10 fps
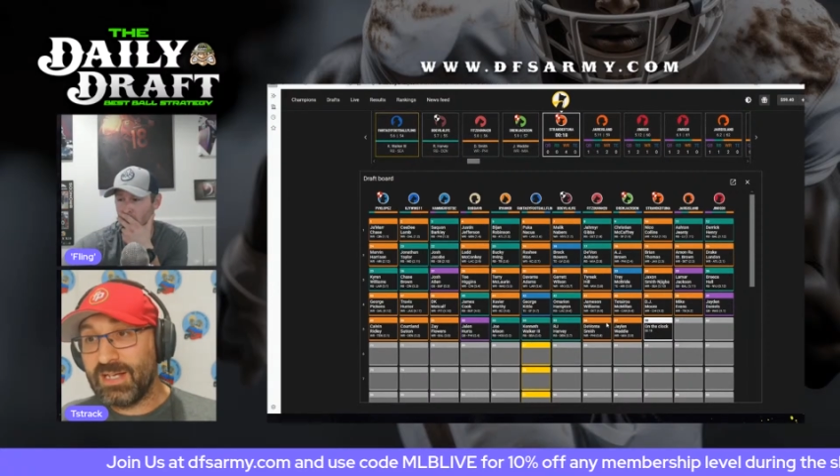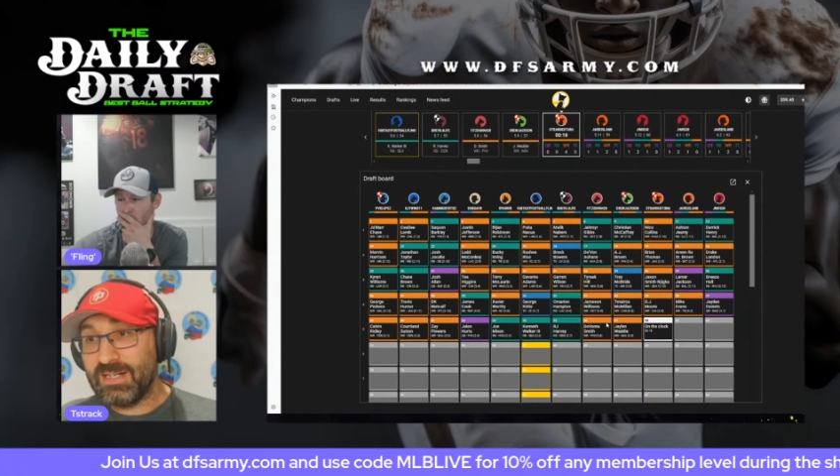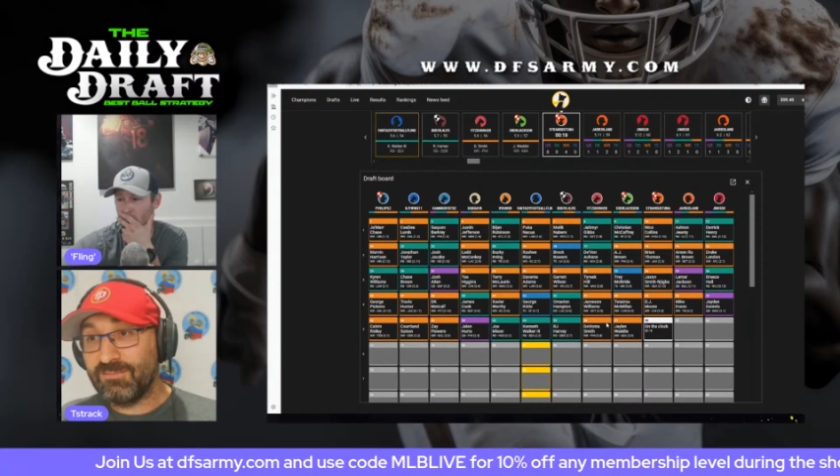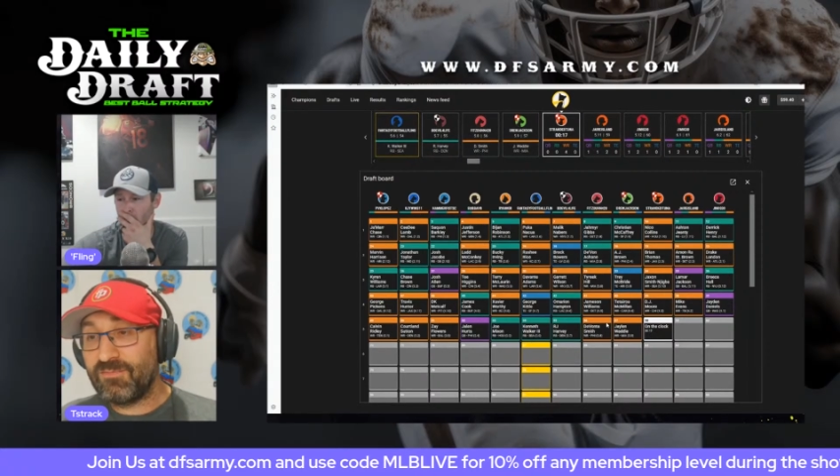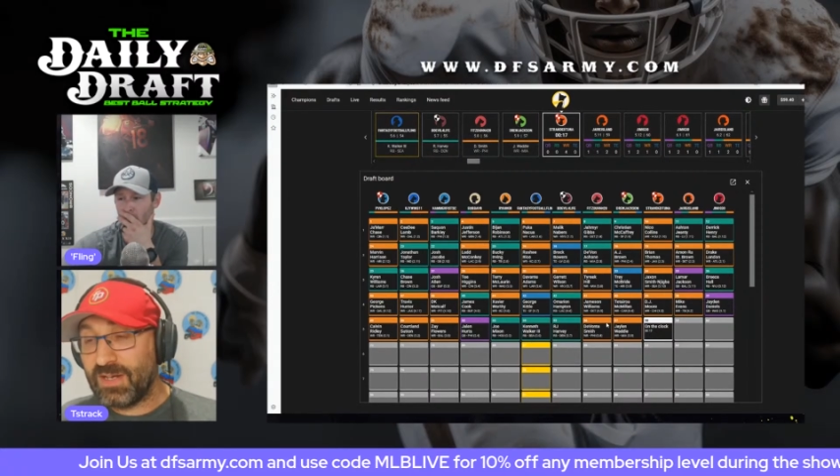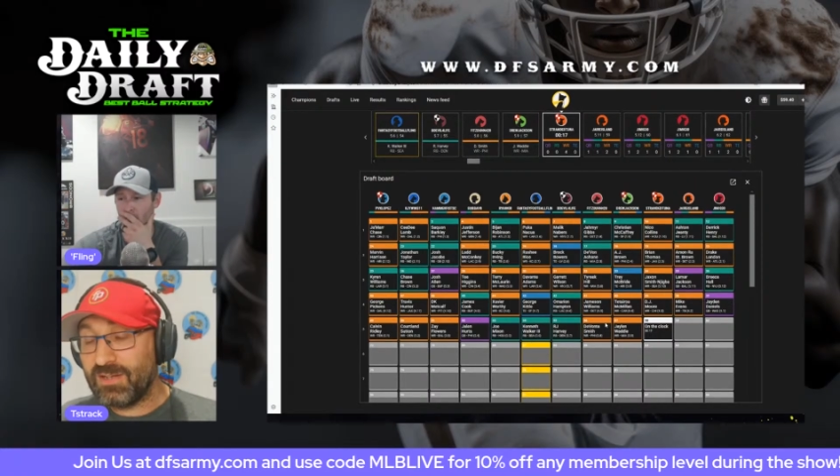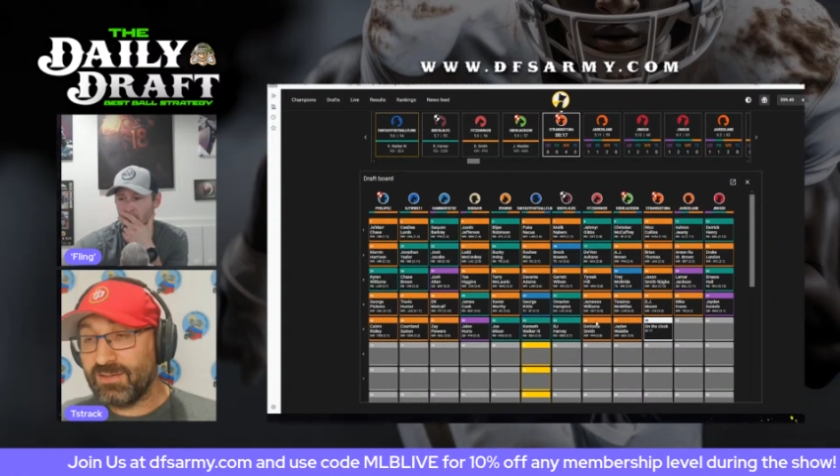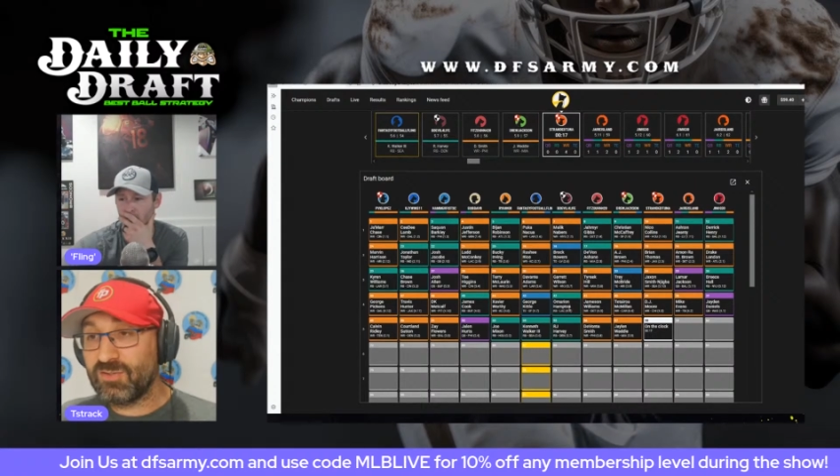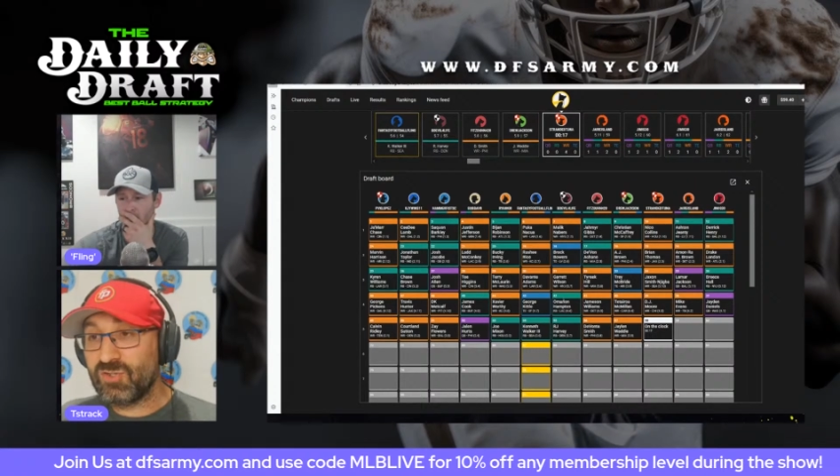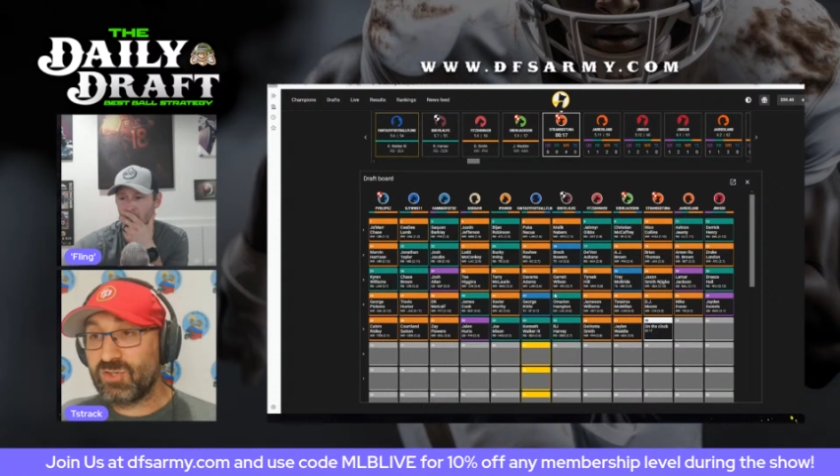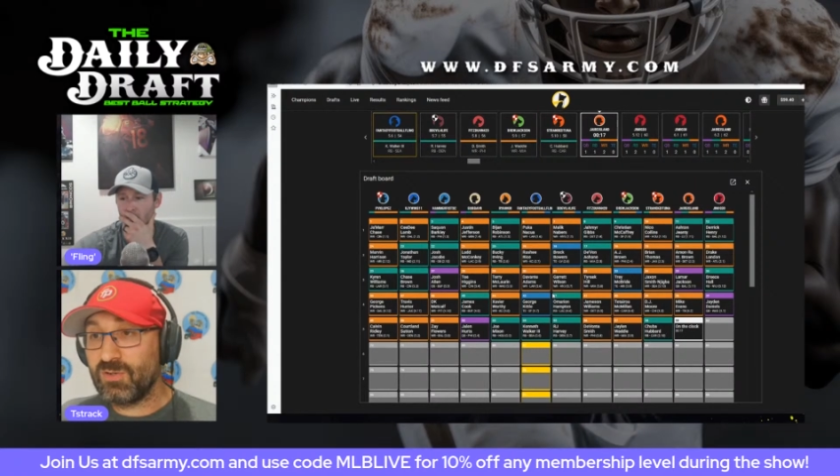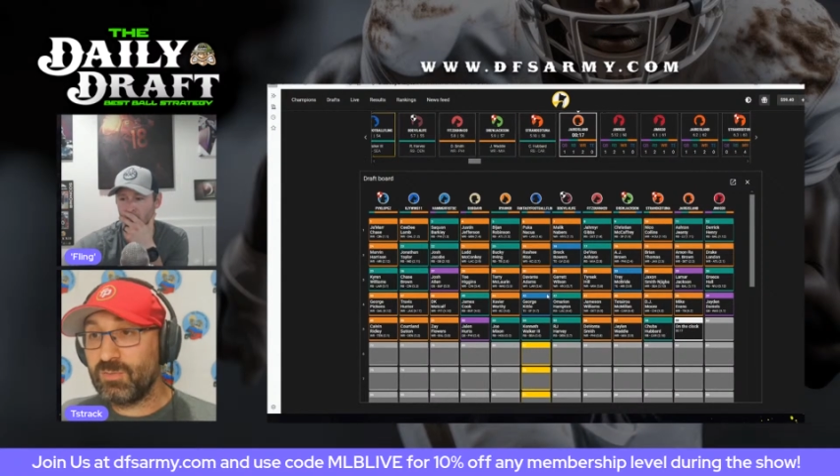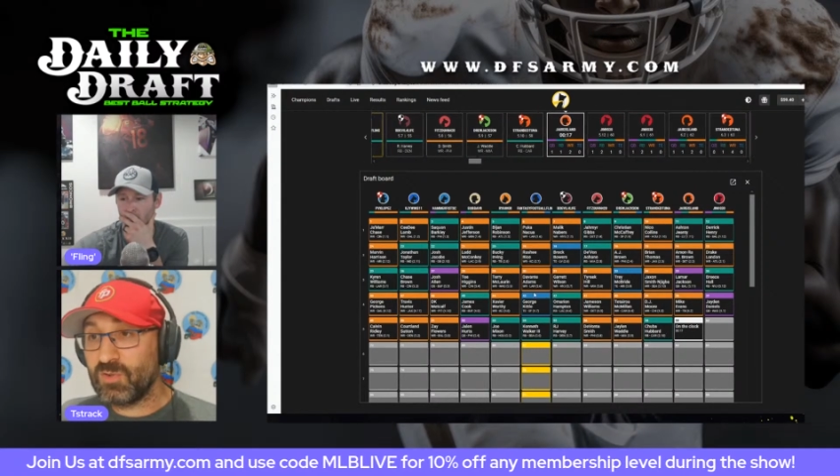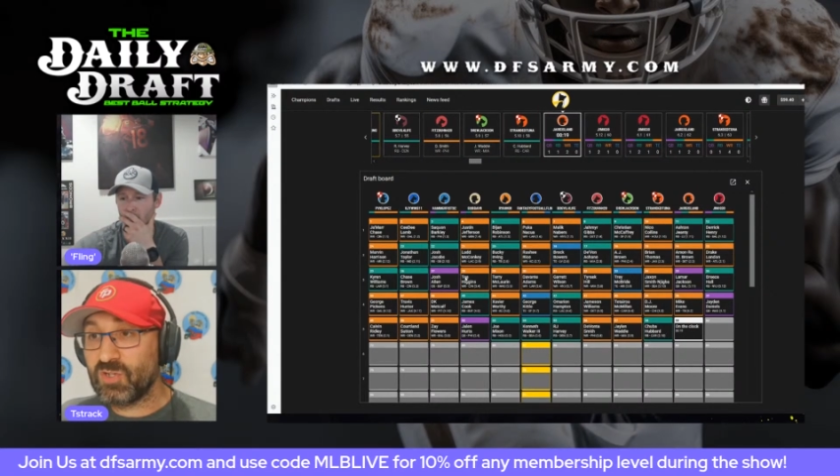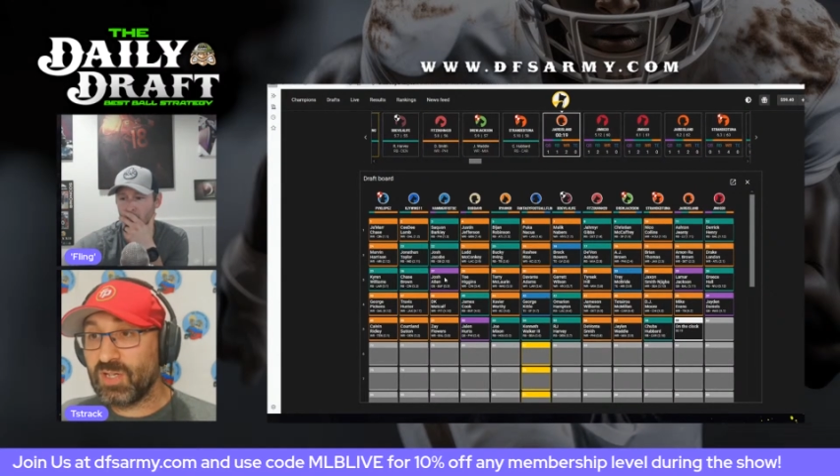it felt so
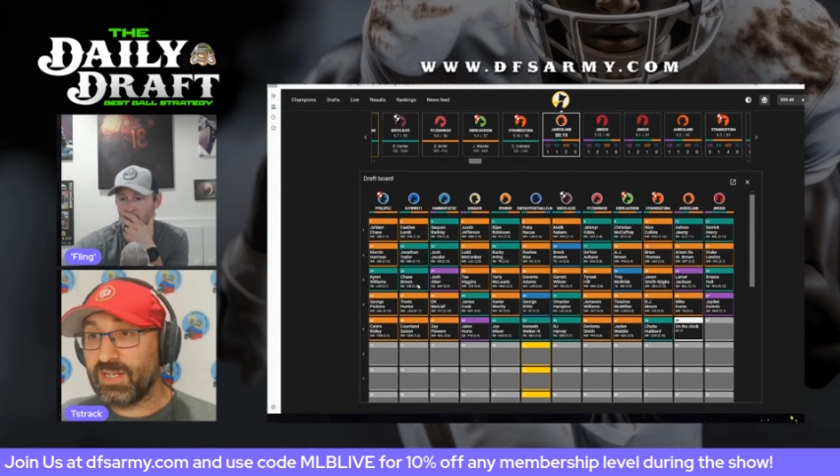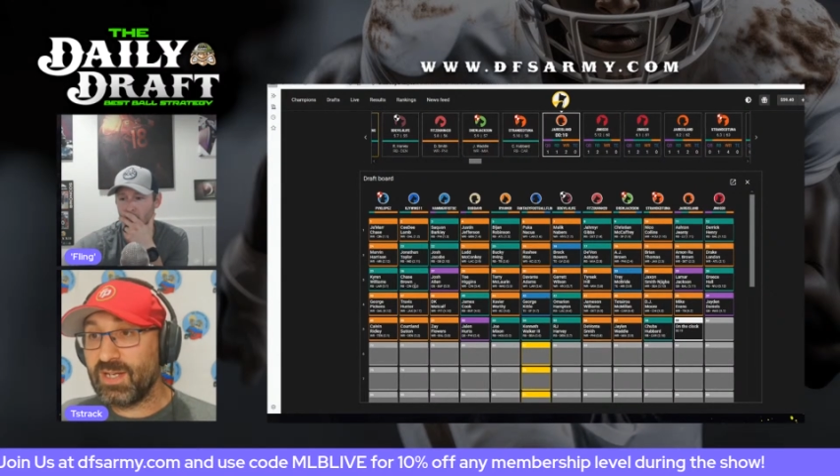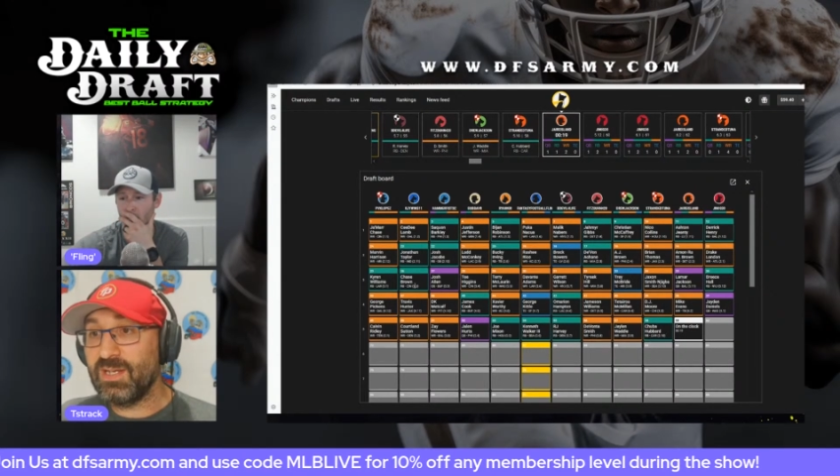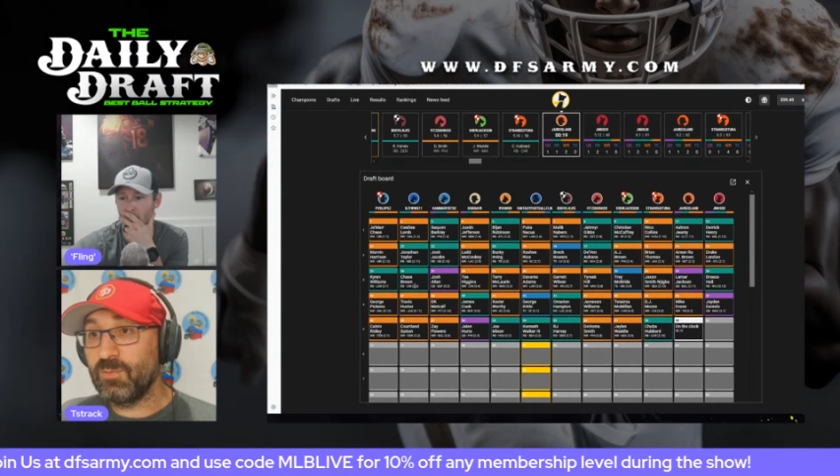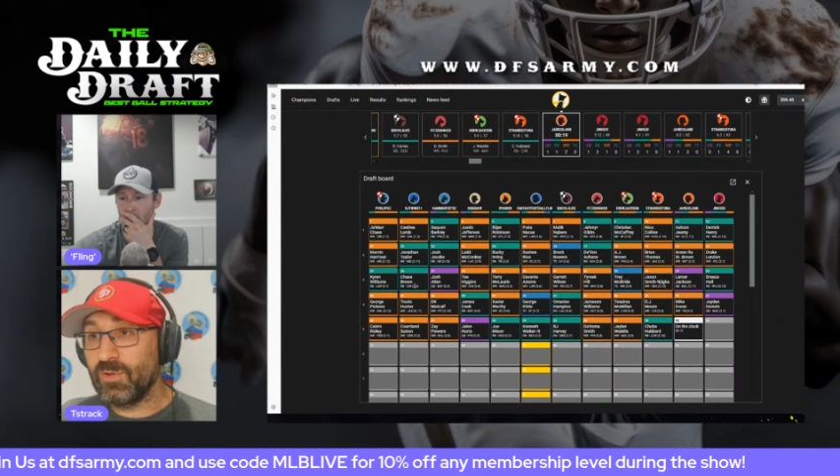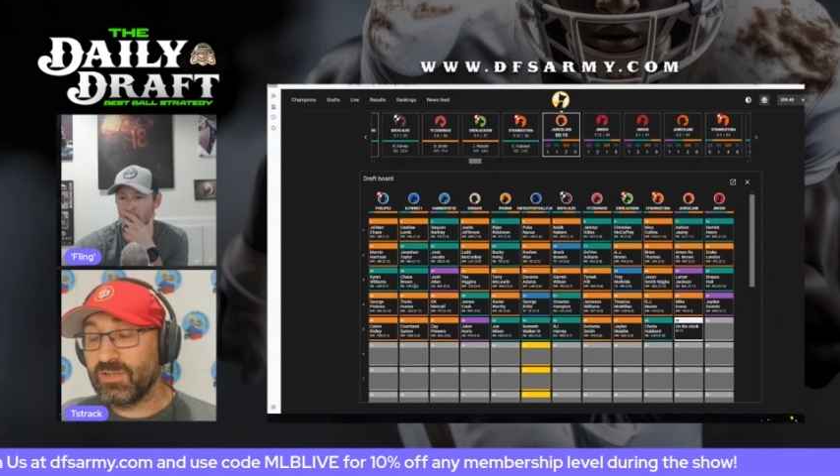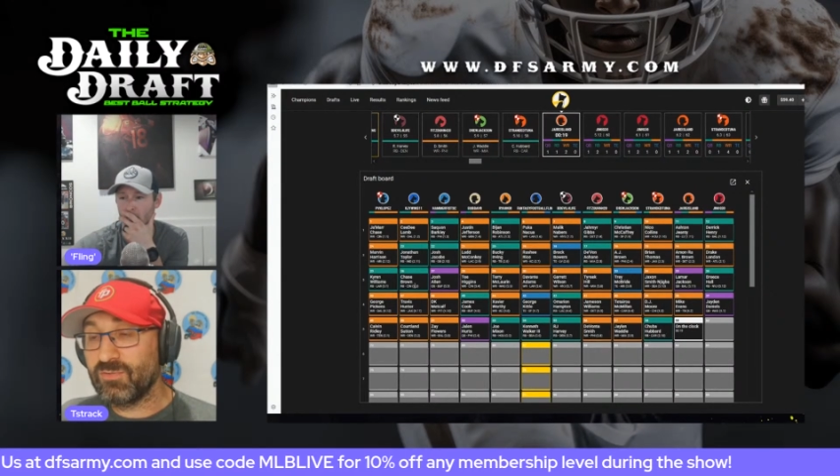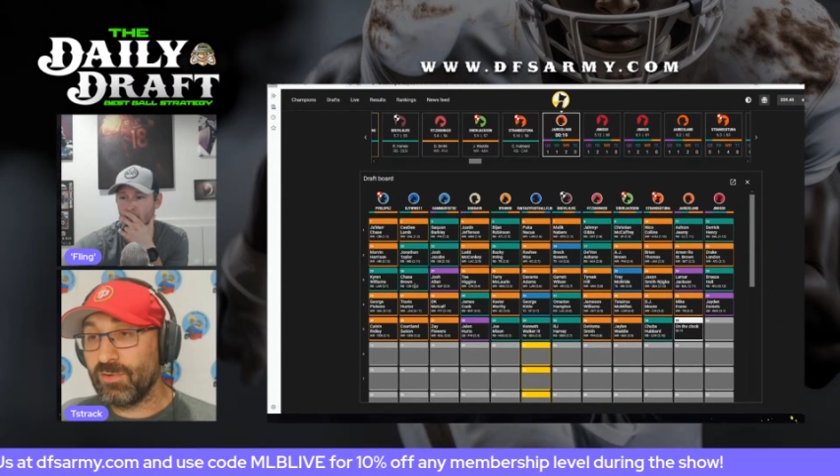much like he wanted to